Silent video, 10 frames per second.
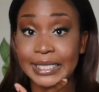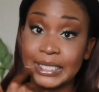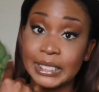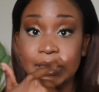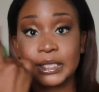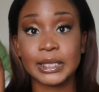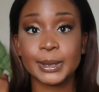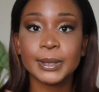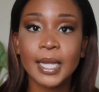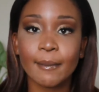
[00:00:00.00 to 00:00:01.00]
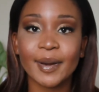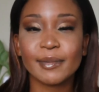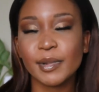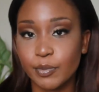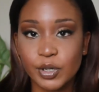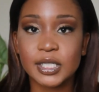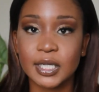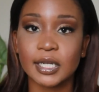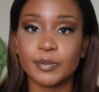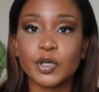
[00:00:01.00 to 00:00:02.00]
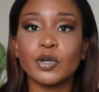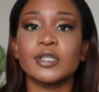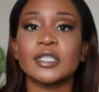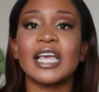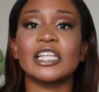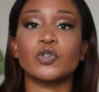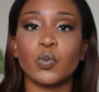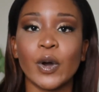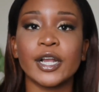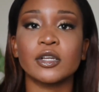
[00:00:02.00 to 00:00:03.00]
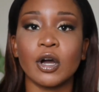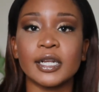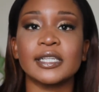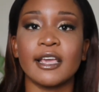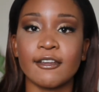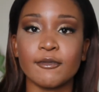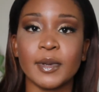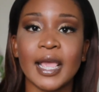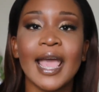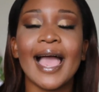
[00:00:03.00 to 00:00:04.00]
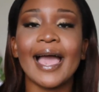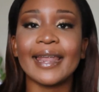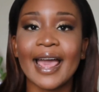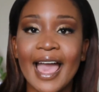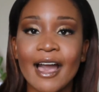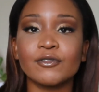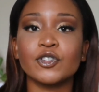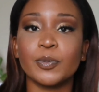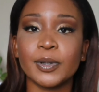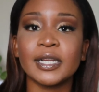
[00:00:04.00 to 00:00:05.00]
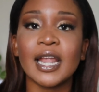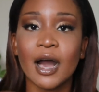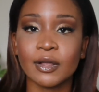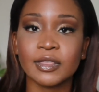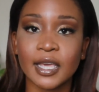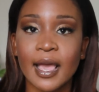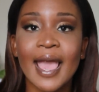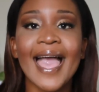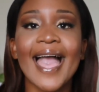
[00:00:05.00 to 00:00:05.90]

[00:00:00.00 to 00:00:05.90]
but I'm embracing it because it's what God gave me, and I have to put it out there.